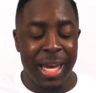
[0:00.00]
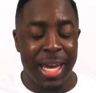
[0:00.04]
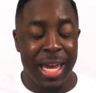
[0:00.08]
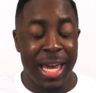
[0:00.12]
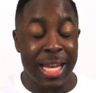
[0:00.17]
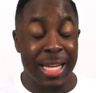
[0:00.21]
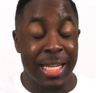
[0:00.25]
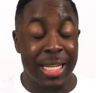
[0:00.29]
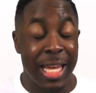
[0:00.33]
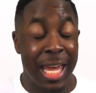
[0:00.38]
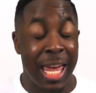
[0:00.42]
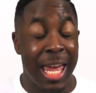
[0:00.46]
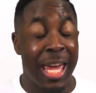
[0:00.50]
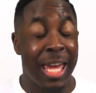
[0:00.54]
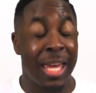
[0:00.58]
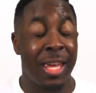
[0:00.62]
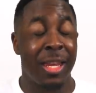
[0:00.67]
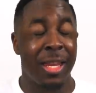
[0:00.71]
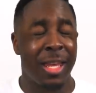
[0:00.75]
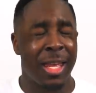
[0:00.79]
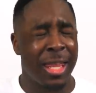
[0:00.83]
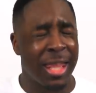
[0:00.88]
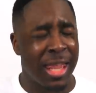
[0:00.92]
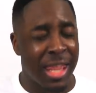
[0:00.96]
It's
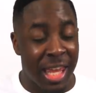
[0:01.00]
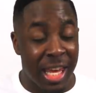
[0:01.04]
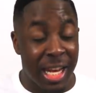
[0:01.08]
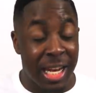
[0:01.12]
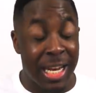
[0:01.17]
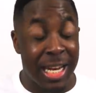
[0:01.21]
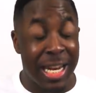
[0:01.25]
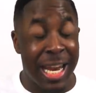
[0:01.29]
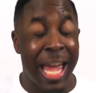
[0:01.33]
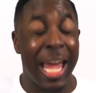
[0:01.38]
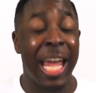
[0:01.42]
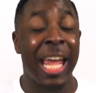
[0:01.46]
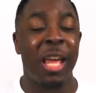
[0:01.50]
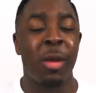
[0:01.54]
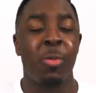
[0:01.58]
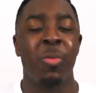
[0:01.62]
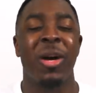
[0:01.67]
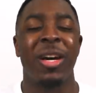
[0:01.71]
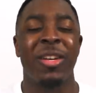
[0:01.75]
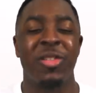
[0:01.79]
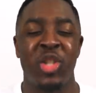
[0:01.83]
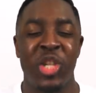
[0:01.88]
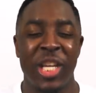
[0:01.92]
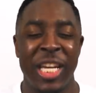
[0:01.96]
in the name
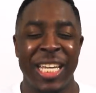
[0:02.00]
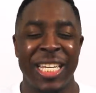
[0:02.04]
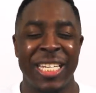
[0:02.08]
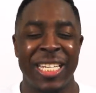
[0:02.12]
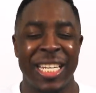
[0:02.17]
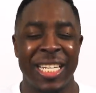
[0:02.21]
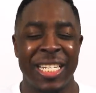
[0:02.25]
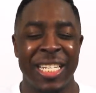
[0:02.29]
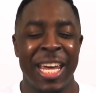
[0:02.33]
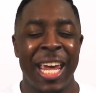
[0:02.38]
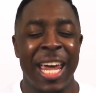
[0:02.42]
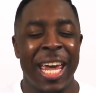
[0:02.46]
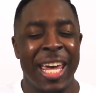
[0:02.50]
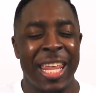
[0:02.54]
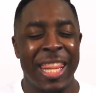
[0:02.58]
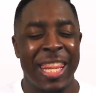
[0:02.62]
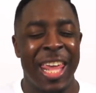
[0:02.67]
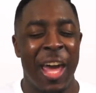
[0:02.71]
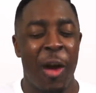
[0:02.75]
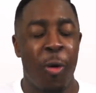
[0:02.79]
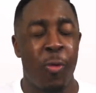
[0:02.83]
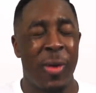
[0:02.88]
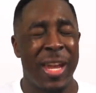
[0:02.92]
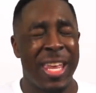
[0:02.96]
of Jesus
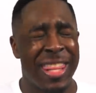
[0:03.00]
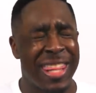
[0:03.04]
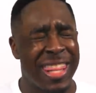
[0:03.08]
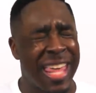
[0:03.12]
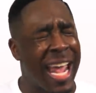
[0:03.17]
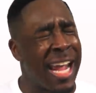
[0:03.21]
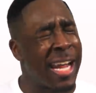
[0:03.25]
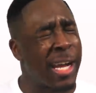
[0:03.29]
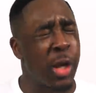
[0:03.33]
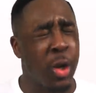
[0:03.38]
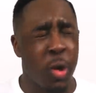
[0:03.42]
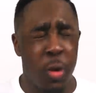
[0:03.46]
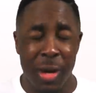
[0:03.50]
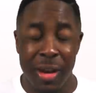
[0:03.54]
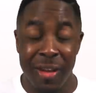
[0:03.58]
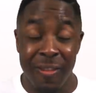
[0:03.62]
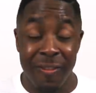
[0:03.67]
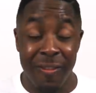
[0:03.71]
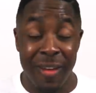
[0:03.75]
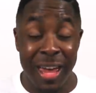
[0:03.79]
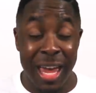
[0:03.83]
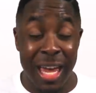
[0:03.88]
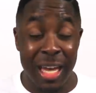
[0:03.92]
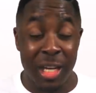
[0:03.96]
that we thank you in
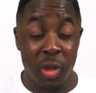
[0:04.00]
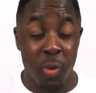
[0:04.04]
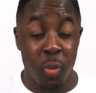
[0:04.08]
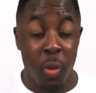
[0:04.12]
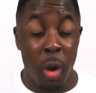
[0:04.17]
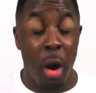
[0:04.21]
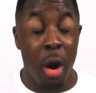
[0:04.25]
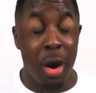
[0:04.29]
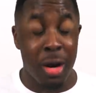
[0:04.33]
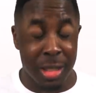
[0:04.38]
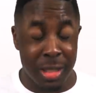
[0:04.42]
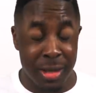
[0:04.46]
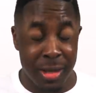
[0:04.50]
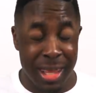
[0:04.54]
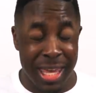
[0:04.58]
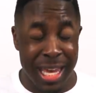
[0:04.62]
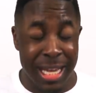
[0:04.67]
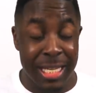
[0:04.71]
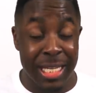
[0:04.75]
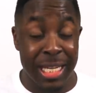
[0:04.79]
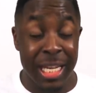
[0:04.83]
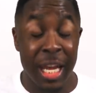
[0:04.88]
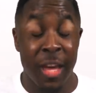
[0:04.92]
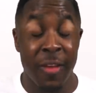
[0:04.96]
advance with hearts of
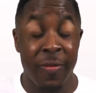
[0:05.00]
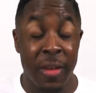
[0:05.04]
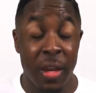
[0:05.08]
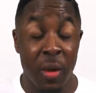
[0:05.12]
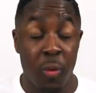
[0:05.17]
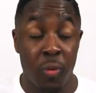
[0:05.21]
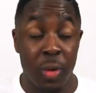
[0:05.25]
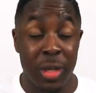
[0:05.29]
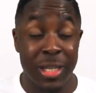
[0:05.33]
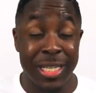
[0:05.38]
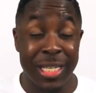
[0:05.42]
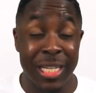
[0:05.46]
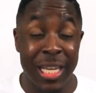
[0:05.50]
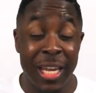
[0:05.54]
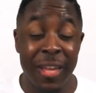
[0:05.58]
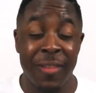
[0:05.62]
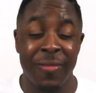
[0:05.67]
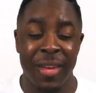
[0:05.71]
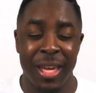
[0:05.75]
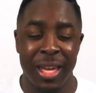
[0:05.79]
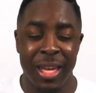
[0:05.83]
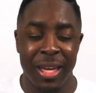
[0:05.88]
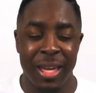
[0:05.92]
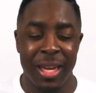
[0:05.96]
thanksgiving,
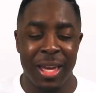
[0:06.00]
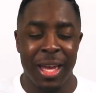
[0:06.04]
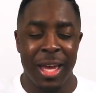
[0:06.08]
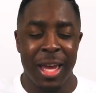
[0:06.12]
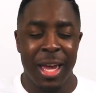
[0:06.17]
receiving,